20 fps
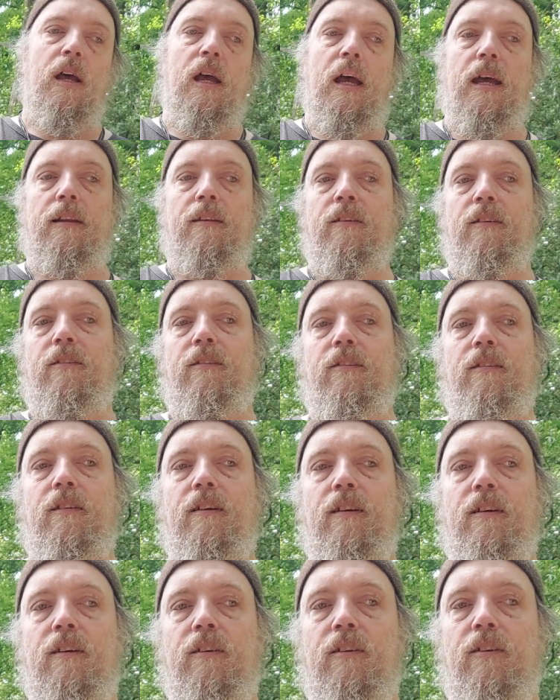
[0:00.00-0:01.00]
And
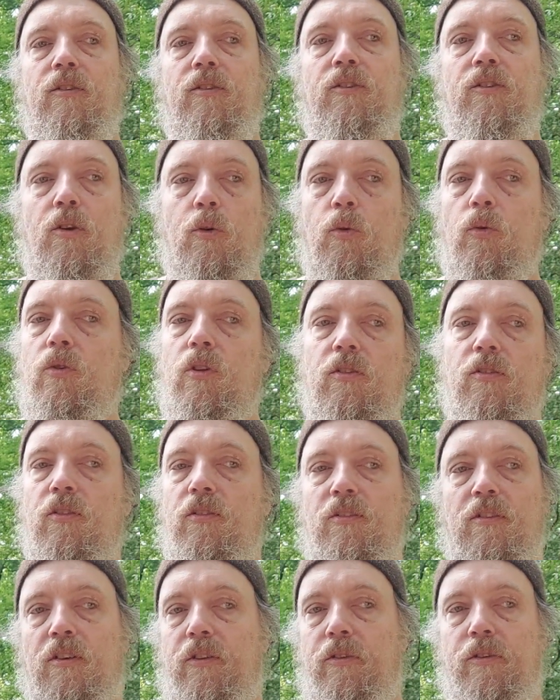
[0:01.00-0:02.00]
so this
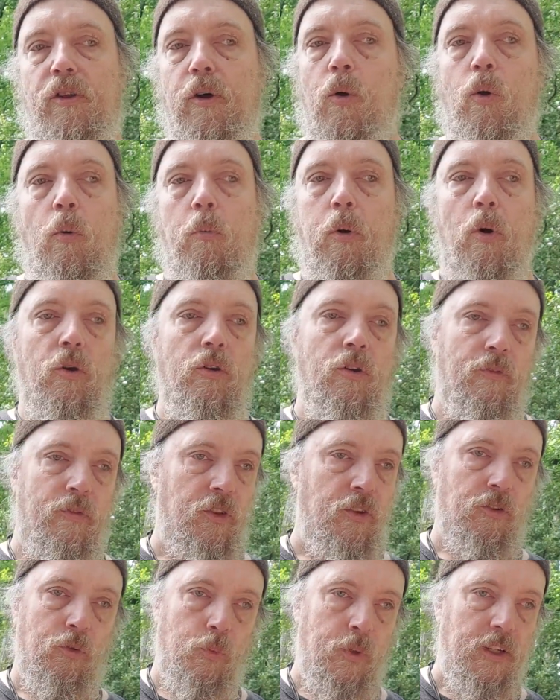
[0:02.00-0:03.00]
is the whole point of
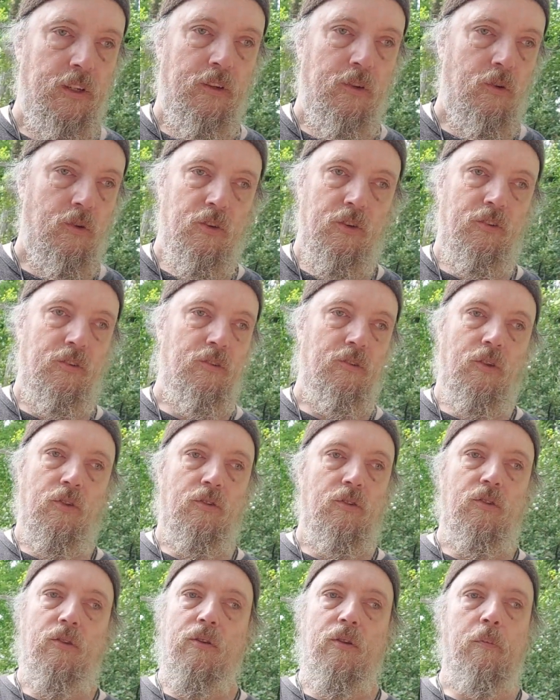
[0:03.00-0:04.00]
this video. It's not
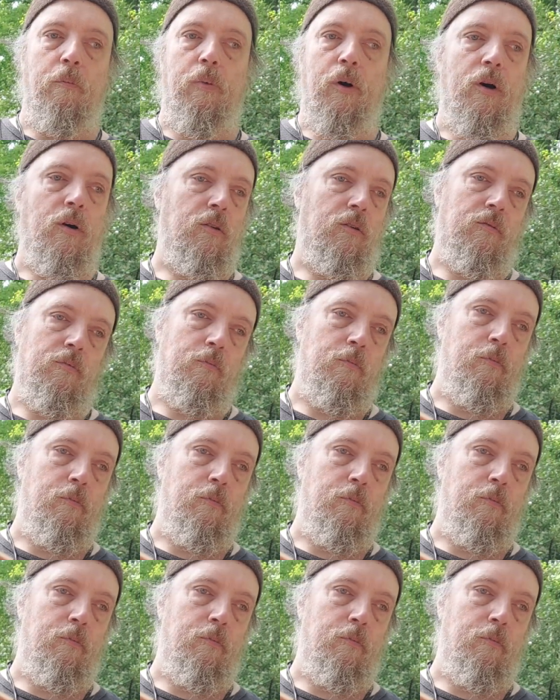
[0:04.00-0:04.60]
about